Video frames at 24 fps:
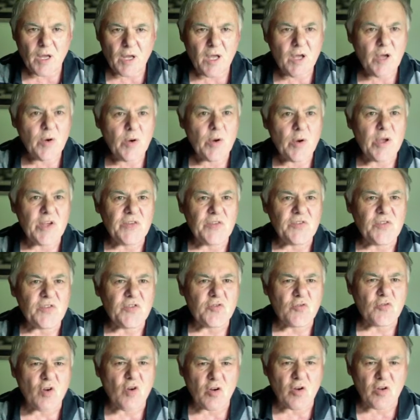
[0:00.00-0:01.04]
Well, he's the
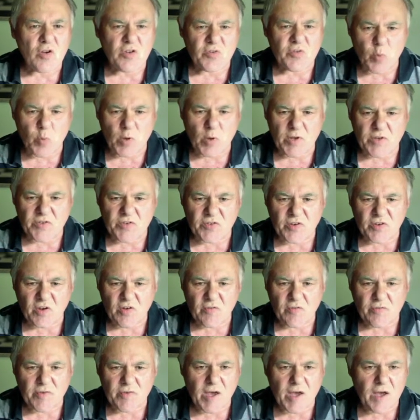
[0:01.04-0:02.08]
strongest one so
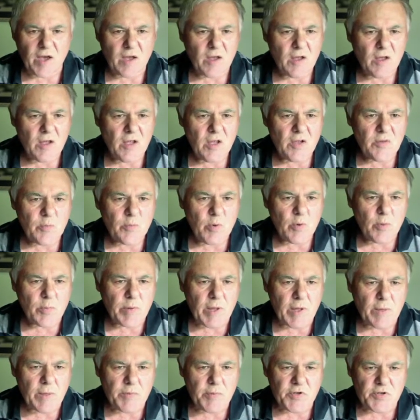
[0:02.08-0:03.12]
far. We'll
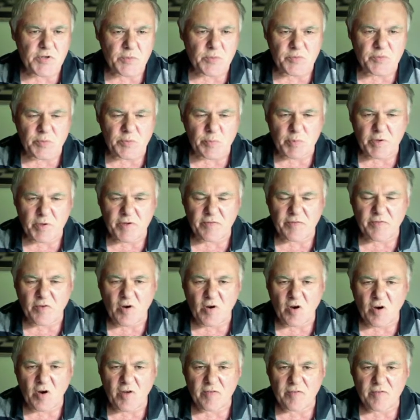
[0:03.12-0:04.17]
play bishop to
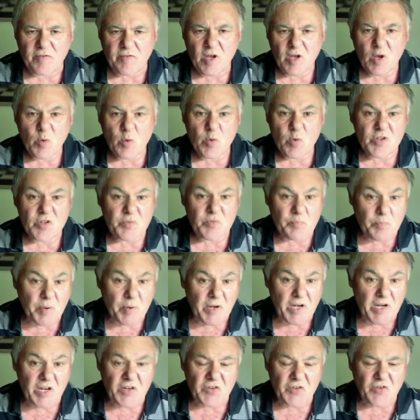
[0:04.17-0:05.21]
b5. We just pin
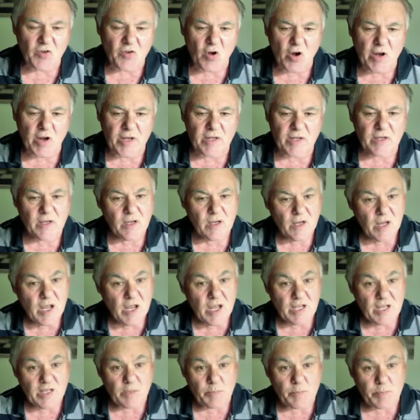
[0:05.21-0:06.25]
his knight,
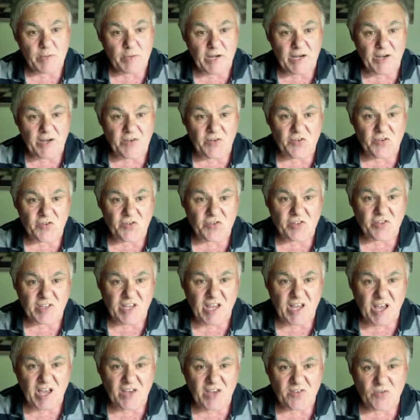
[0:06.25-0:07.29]
and the plan is just to
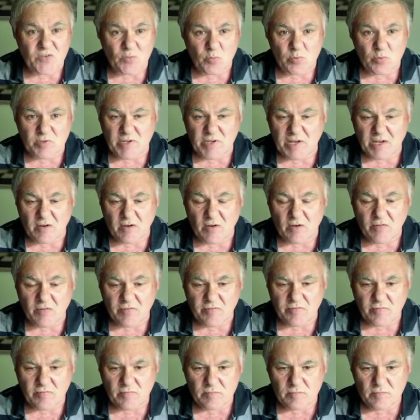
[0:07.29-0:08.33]
castle. We'll take it off.
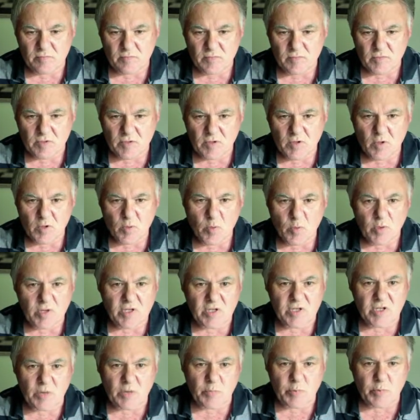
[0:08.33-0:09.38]
We've got
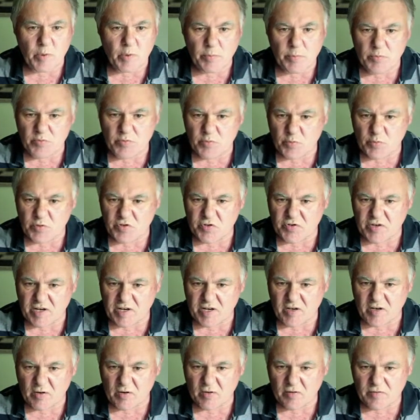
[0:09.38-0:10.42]
no problems. We'll just take
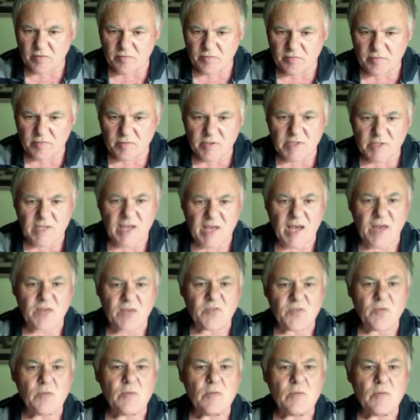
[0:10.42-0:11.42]
it off and castle.